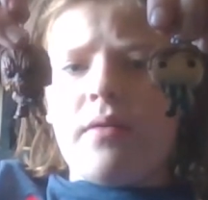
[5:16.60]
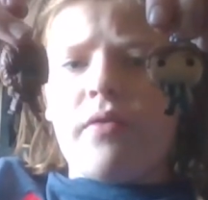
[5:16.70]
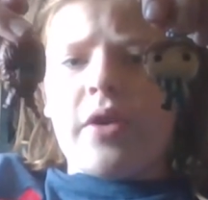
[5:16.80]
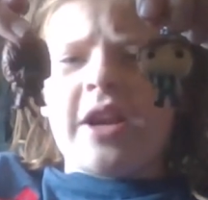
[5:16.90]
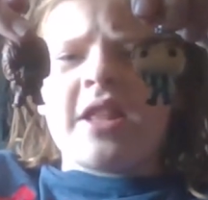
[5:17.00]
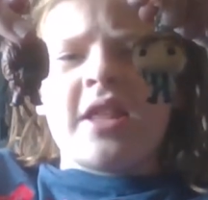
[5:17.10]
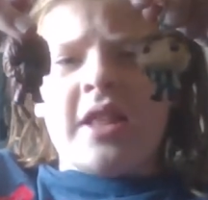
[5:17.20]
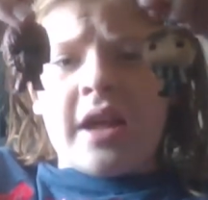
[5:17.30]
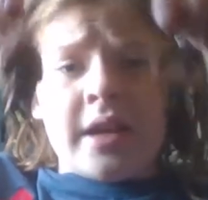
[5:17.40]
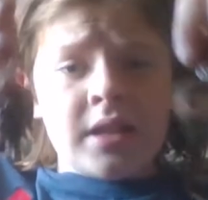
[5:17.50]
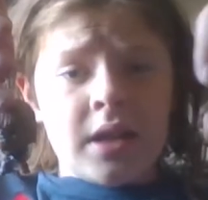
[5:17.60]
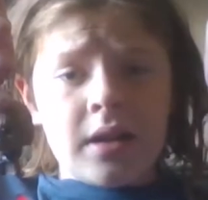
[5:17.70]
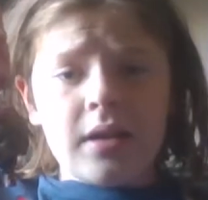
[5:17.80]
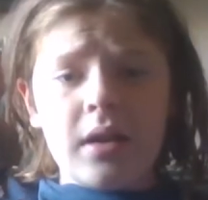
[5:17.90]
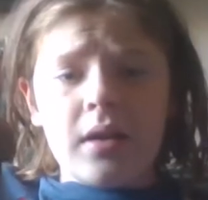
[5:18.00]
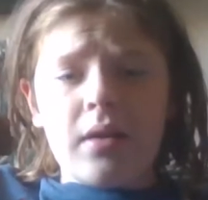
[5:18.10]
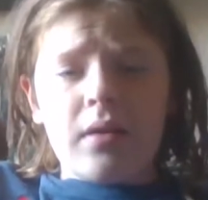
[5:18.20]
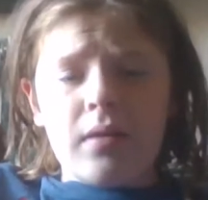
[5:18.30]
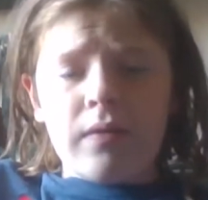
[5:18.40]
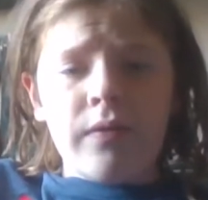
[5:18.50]
for anything that isn't
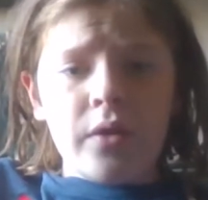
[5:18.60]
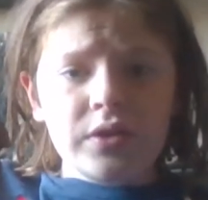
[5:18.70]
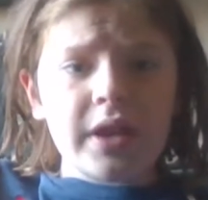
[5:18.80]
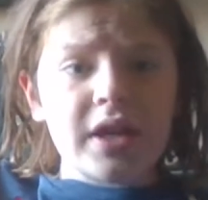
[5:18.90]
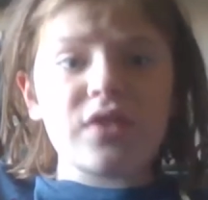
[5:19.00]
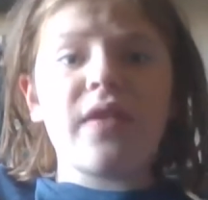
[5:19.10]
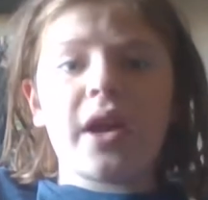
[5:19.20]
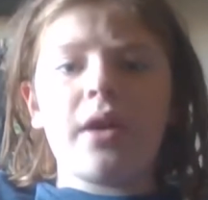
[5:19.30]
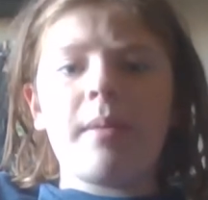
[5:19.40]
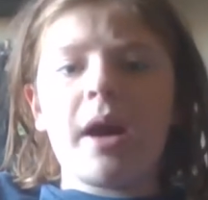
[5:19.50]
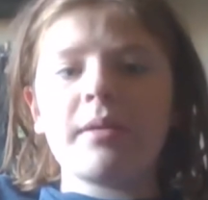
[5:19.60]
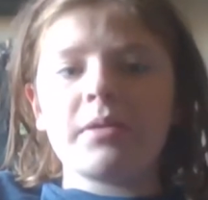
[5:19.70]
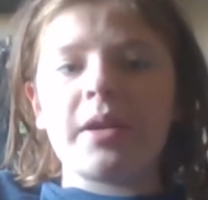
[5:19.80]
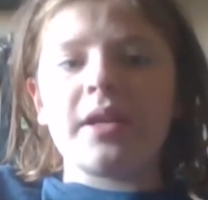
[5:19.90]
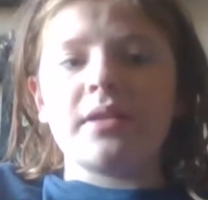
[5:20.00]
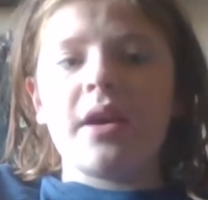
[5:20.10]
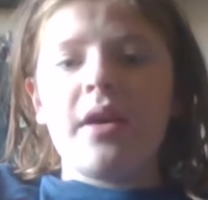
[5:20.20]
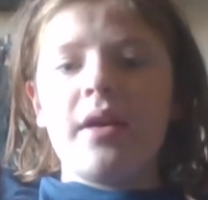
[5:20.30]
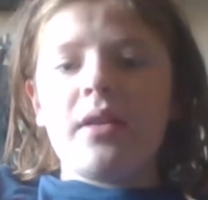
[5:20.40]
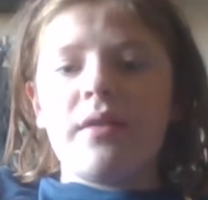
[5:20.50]
full-sized Funko Pops, because
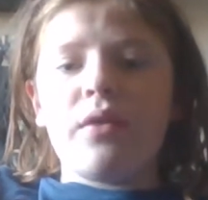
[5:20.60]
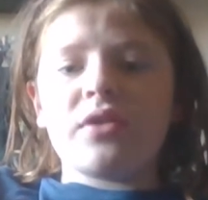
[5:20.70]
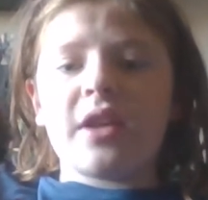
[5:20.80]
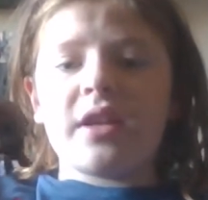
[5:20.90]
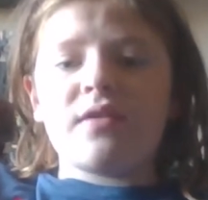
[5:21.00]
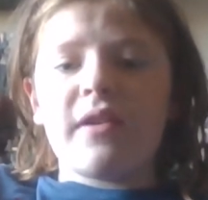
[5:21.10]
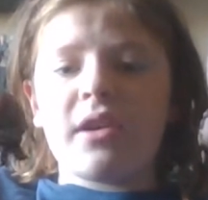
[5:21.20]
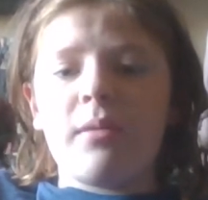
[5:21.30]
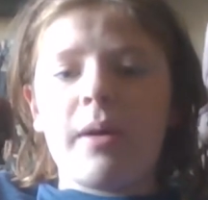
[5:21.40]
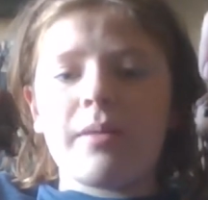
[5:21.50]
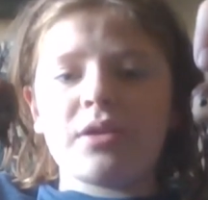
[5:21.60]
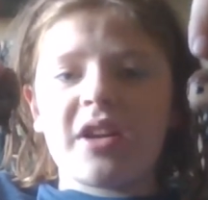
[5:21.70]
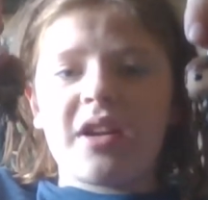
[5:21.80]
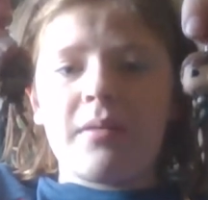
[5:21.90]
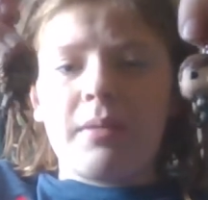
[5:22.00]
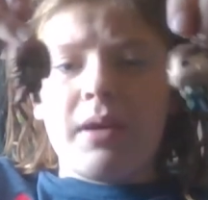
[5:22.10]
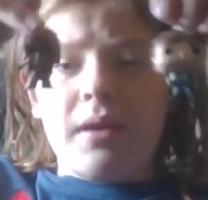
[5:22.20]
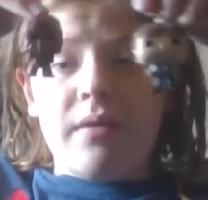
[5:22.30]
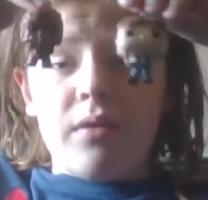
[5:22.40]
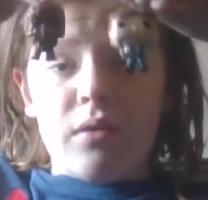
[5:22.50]
the full-sized Funko Pops are gonna
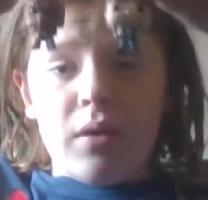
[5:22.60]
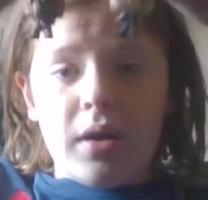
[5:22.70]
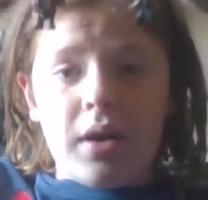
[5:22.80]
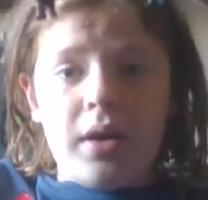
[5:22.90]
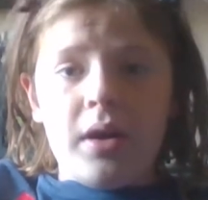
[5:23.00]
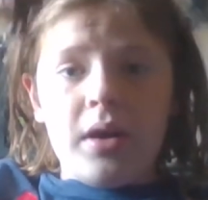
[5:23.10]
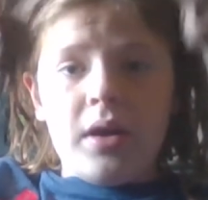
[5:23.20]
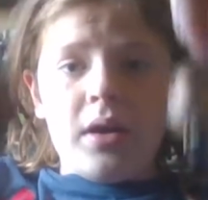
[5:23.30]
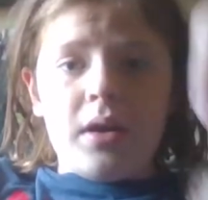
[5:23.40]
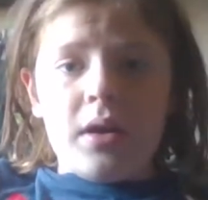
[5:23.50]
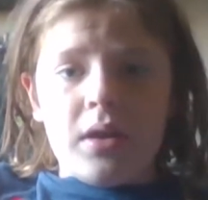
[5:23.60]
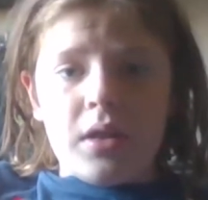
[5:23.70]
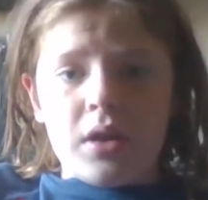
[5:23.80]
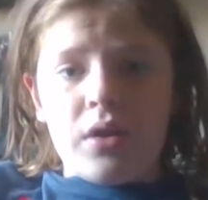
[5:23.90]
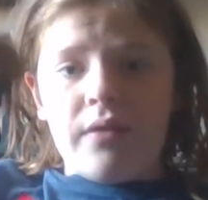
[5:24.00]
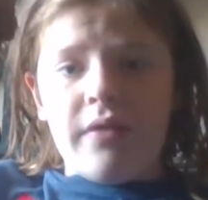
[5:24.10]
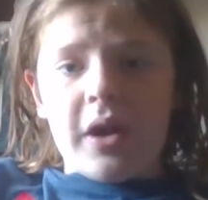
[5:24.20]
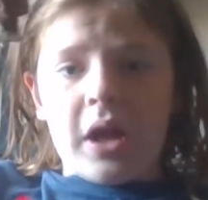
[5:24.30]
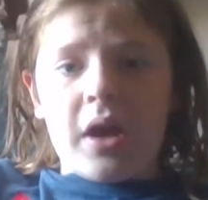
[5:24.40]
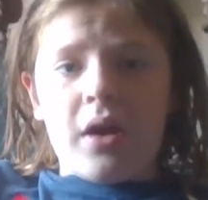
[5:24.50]
be for the new
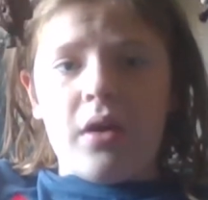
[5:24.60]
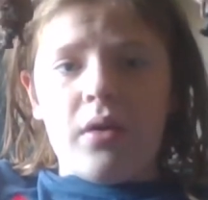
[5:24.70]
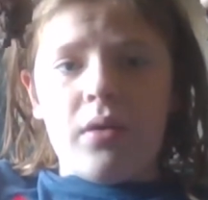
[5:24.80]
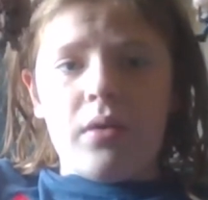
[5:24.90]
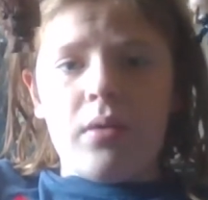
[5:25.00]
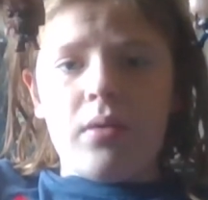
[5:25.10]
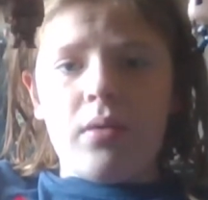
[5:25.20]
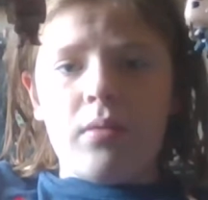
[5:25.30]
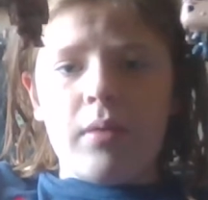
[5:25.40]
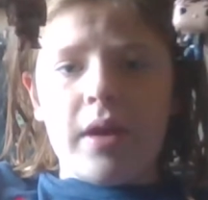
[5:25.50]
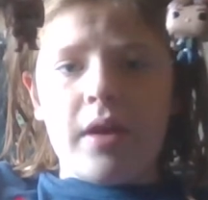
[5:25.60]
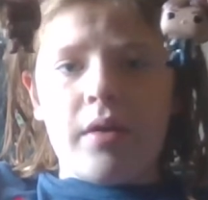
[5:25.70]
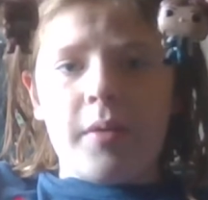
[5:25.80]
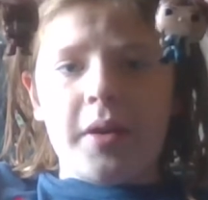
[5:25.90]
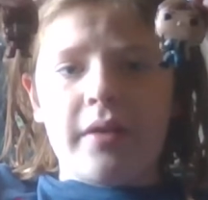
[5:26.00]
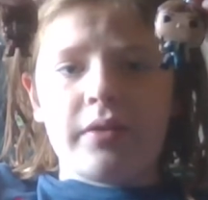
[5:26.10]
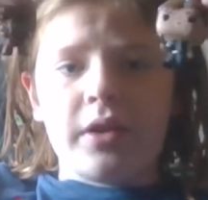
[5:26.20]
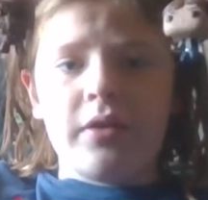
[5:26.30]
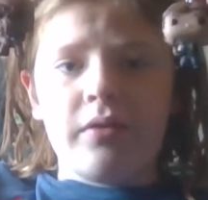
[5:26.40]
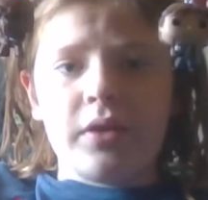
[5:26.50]
Funko week or
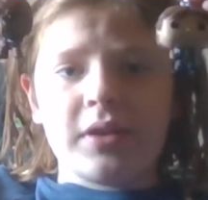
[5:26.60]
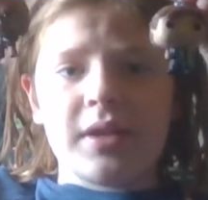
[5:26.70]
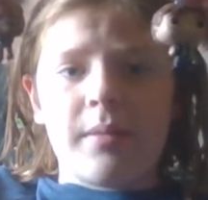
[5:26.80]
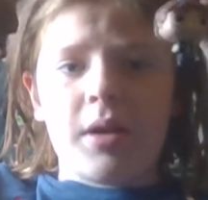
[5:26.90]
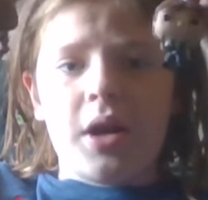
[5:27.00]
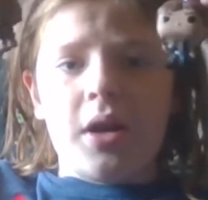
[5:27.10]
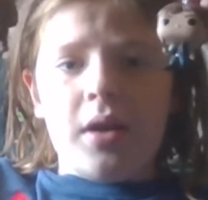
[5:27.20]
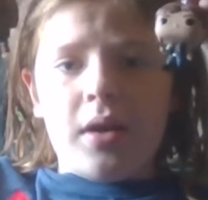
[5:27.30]
whatever for the summer.